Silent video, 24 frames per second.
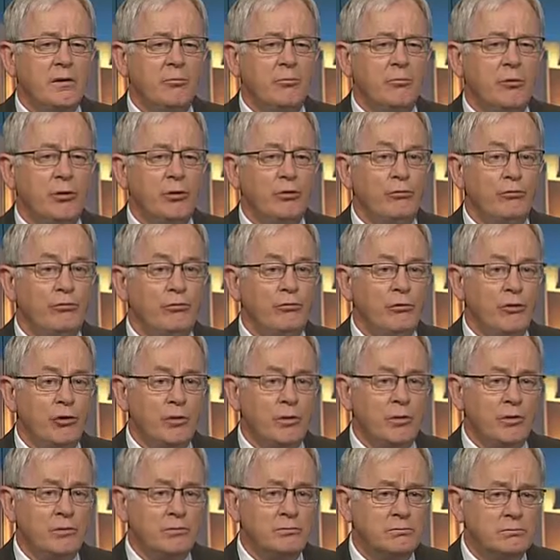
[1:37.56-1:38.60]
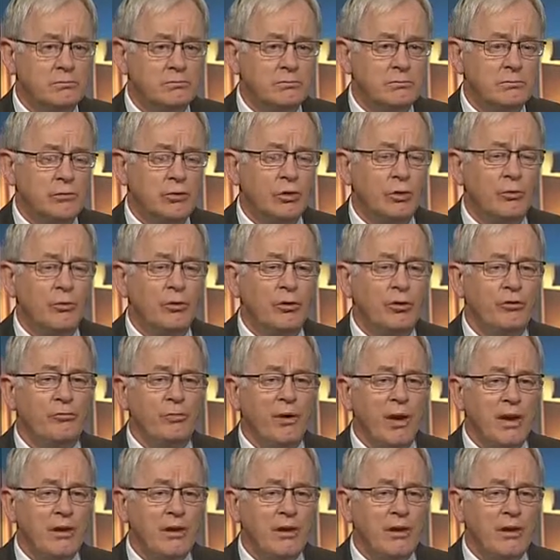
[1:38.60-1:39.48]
moved forward or moved